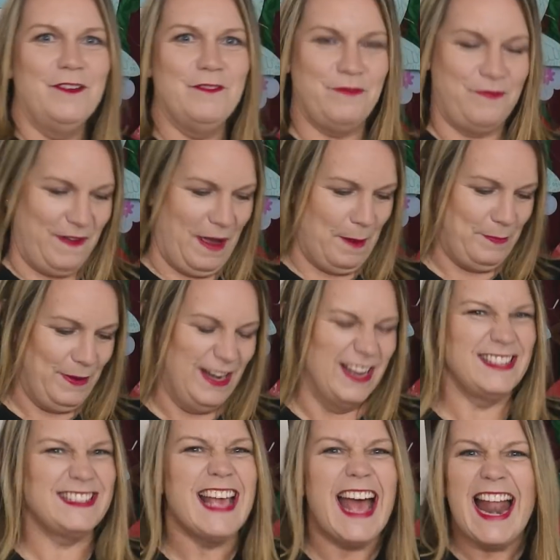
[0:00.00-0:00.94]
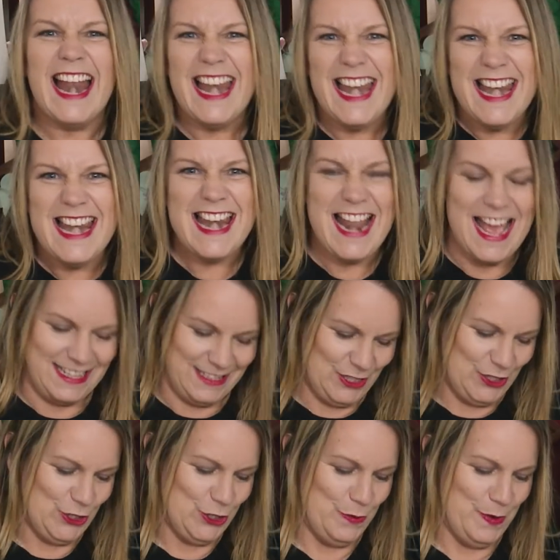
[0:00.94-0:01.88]
Fabulous.
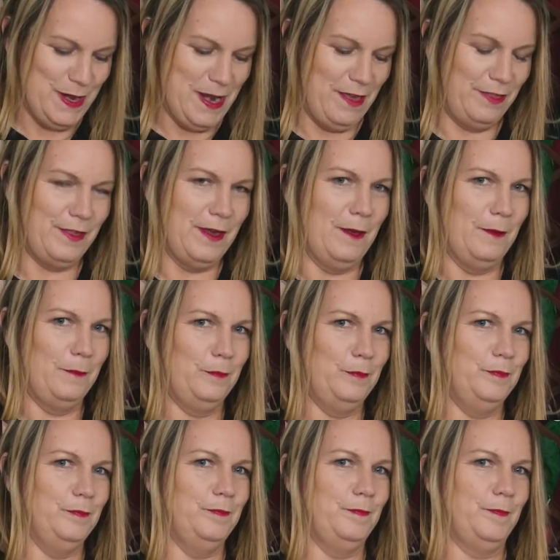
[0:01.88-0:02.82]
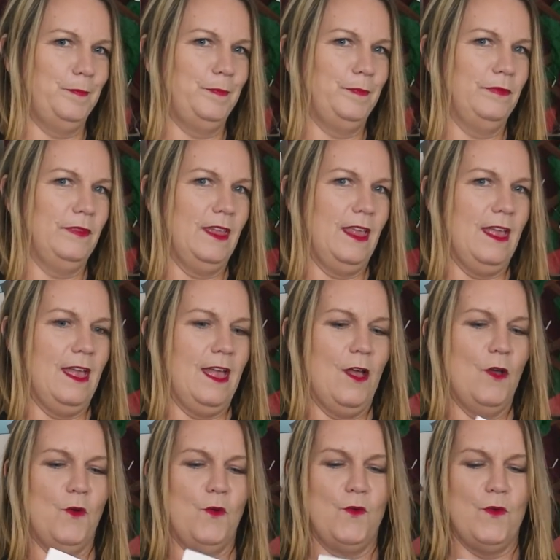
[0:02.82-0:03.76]
Let's do another.
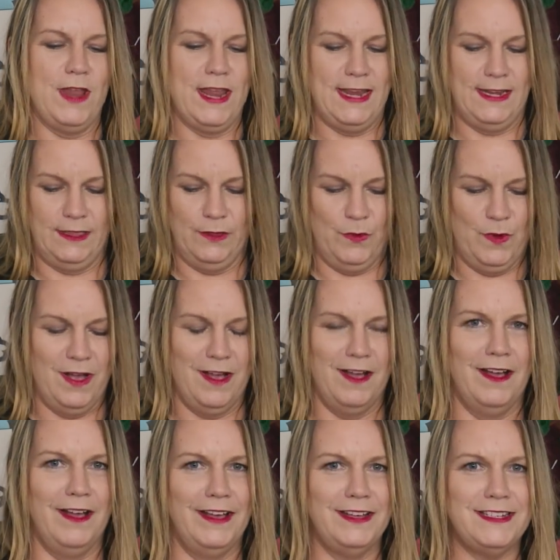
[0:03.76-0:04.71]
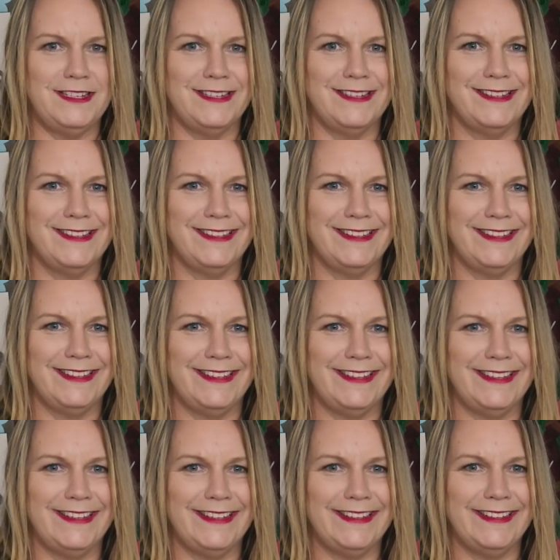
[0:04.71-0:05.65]
Read the word.
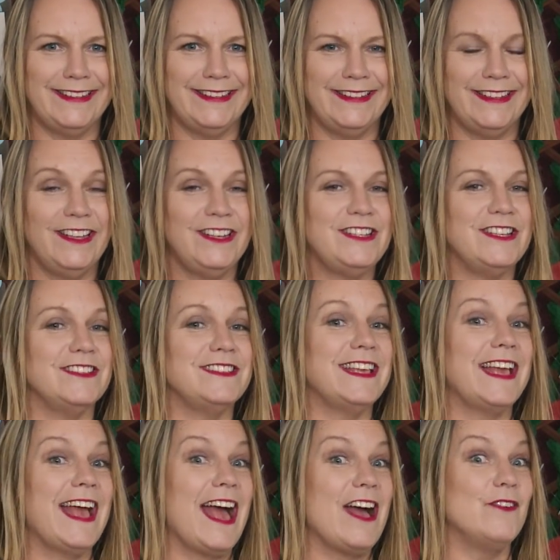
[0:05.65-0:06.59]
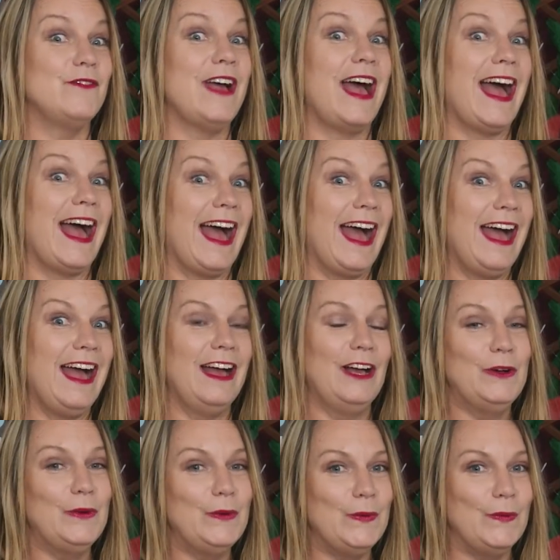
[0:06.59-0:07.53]
Does it have A
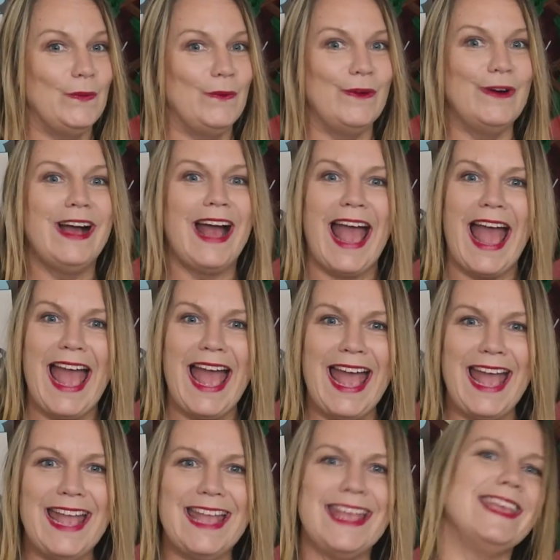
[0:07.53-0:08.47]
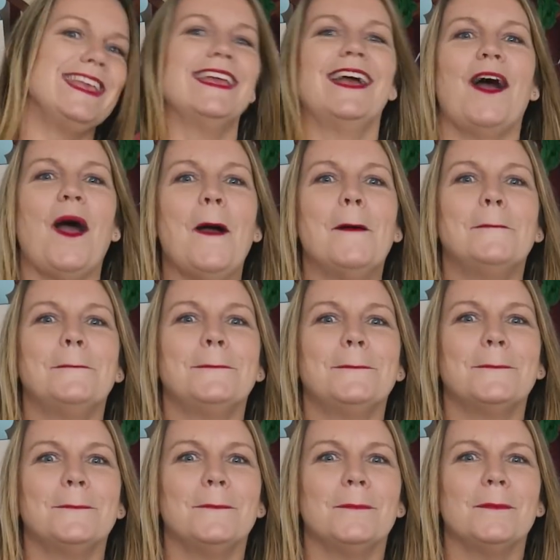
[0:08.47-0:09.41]
or A?
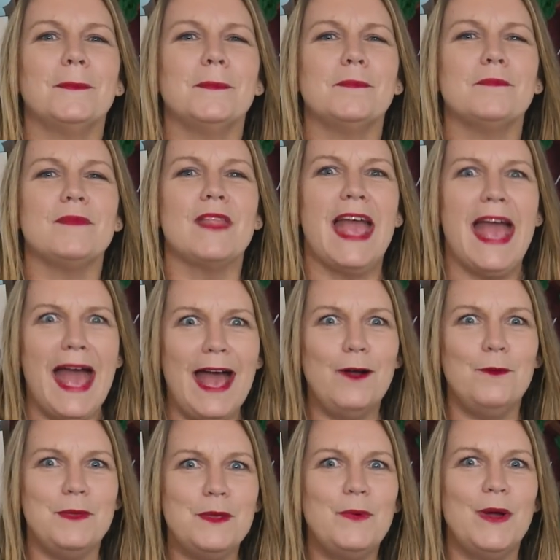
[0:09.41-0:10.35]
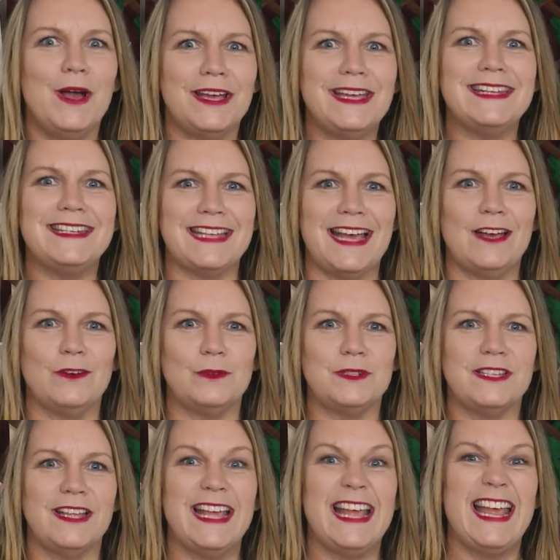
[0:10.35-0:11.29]
Help me work it out.